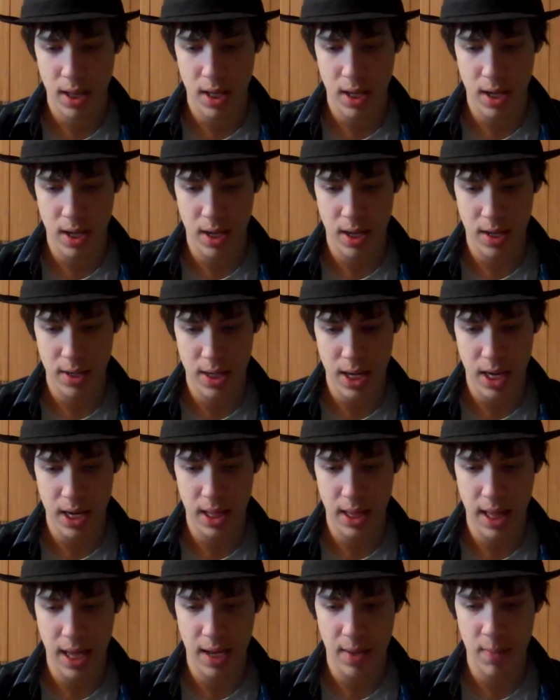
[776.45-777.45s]

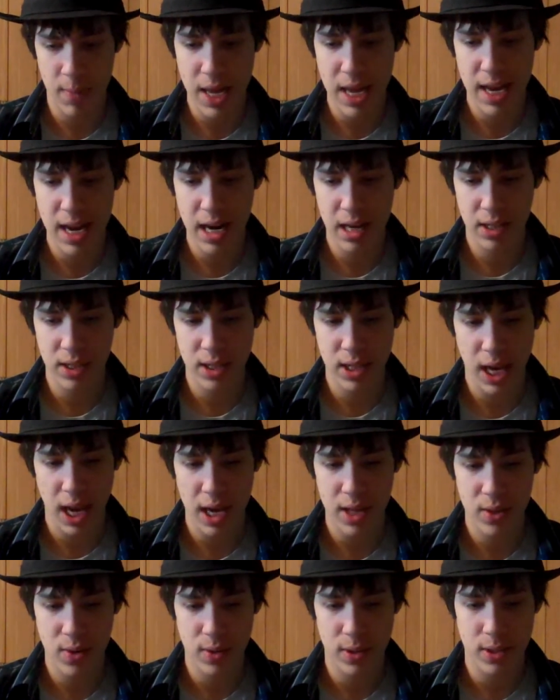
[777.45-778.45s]
data like Mii characters,
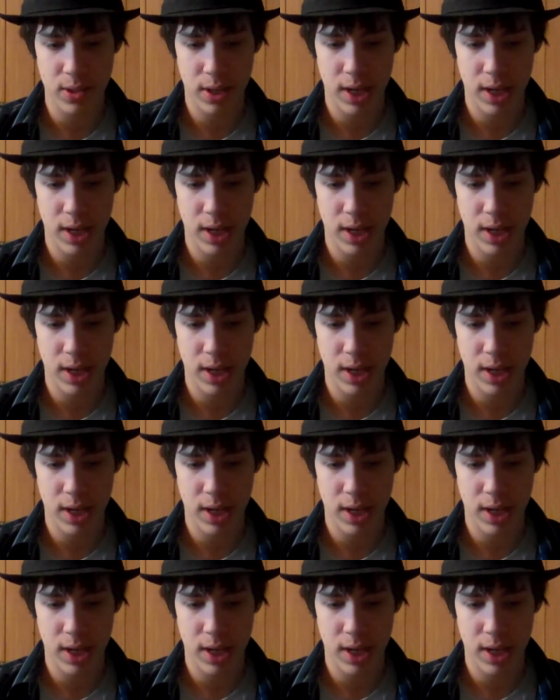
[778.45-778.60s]
high scores,